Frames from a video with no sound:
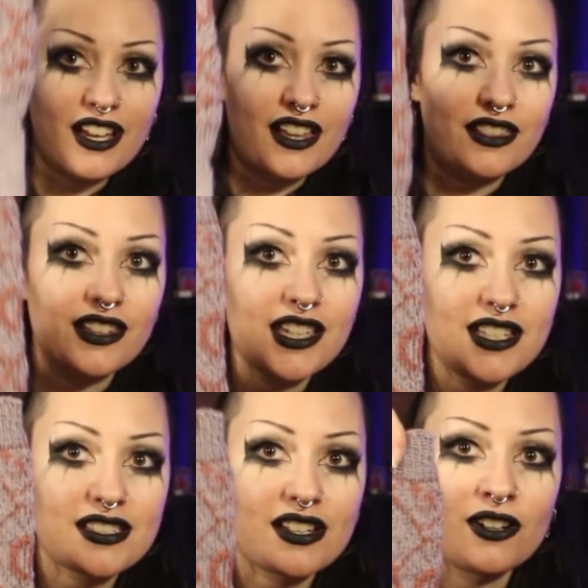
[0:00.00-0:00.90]
And
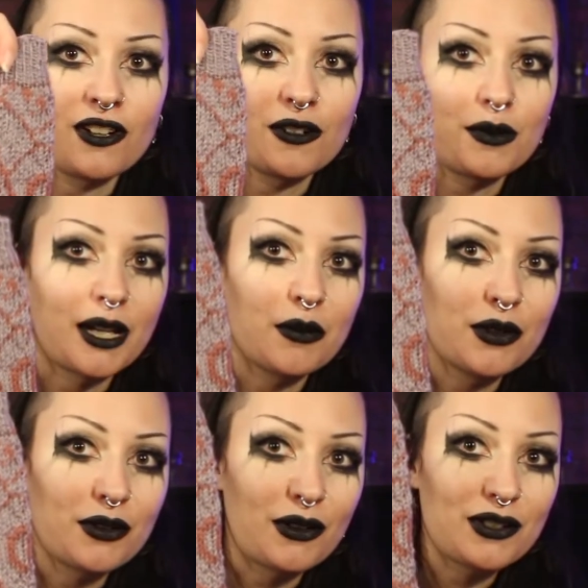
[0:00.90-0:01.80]
these are my
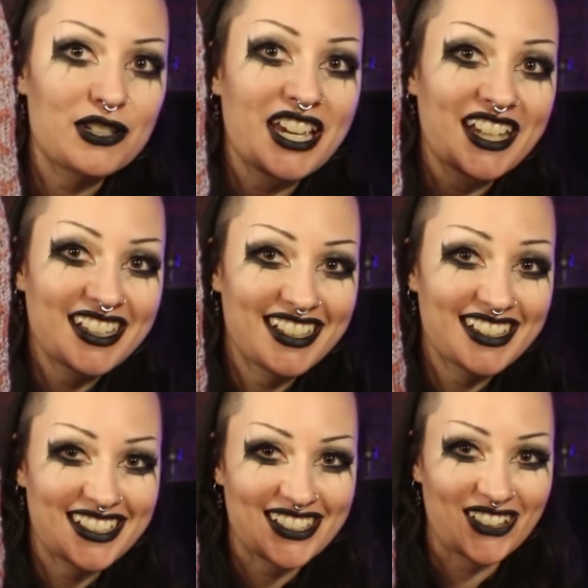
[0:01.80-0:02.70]
Moonology
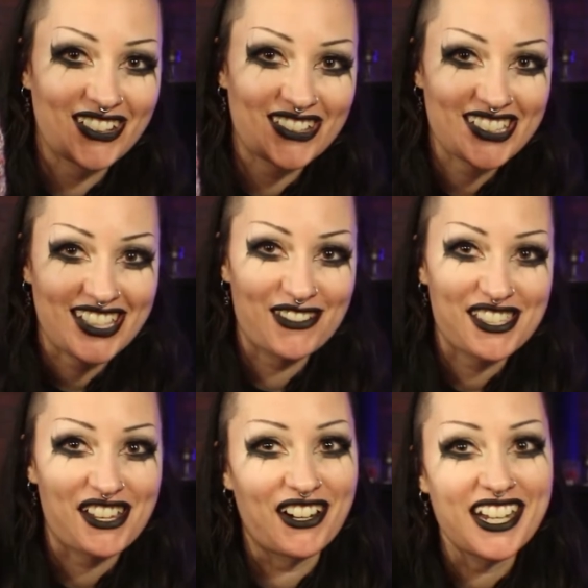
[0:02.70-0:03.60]
Socks, I'm
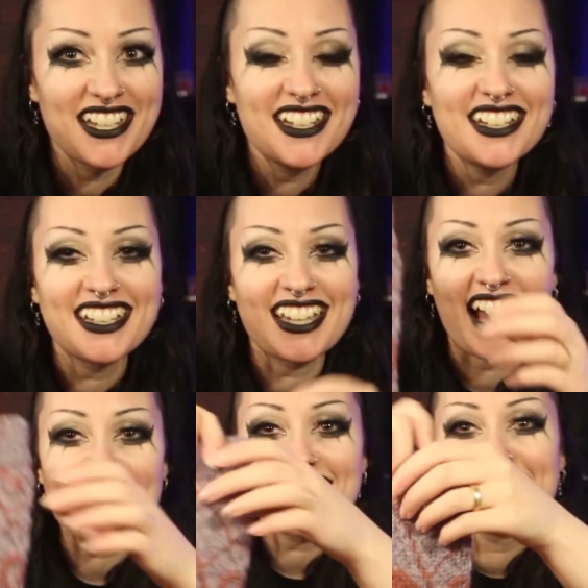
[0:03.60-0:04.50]
sorry,
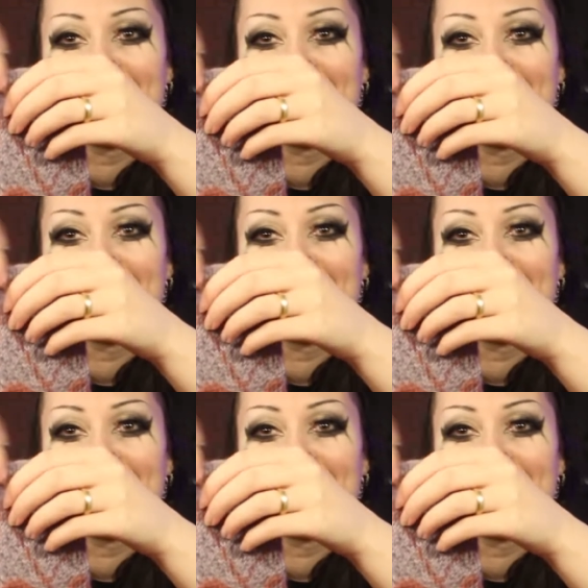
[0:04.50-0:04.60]
cat.